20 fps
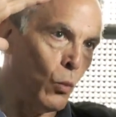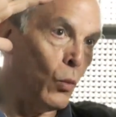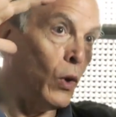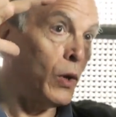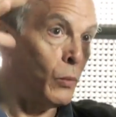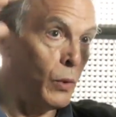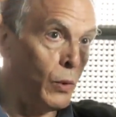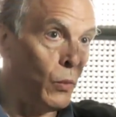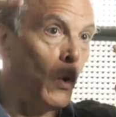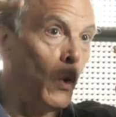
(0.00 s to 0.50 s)

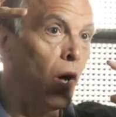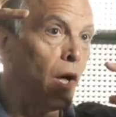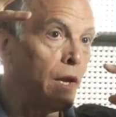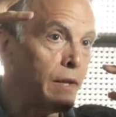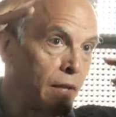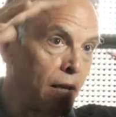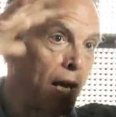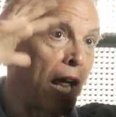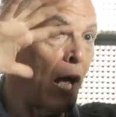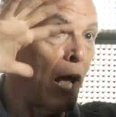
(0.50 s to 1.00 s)
what we want
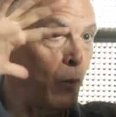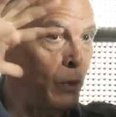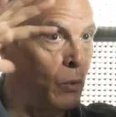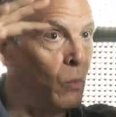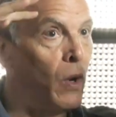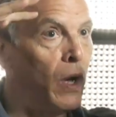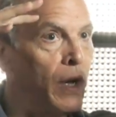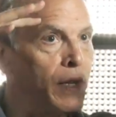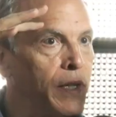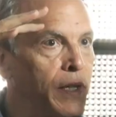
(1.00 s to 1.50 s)
and how we
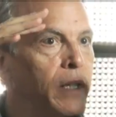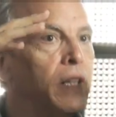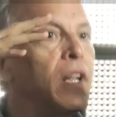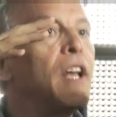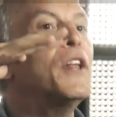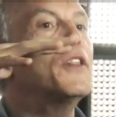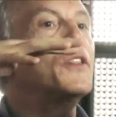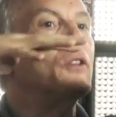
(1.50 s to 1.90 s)
want it.